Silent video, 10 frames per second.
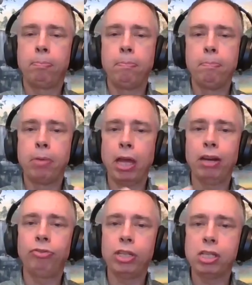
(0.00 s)

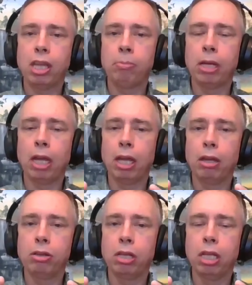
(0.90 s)
benefits them
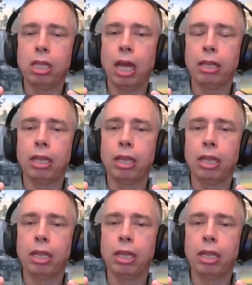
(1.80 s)
in that